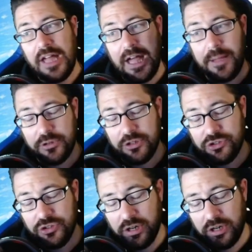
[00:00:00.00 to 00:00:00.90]
I'm going to
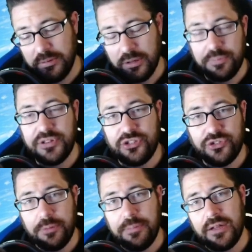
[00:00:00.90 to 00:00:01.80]
draw a card, but I'm going to put this
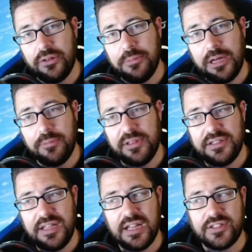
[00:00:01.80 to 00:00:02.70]
trigger back on the bottom of the
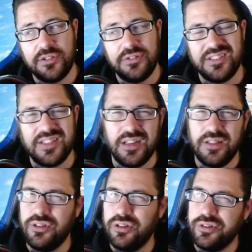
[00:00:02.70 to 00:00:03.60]
deck. So it does kind of give
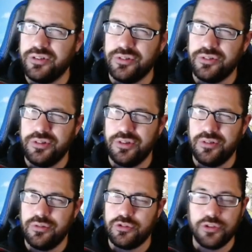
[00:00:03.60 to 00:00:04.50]
you a little, you
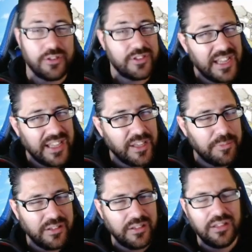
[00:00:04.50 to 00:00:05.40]
know, trigger stacking
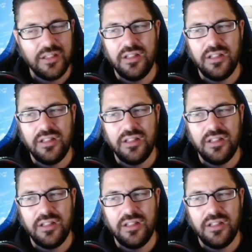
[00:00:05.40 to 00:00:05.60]
ability.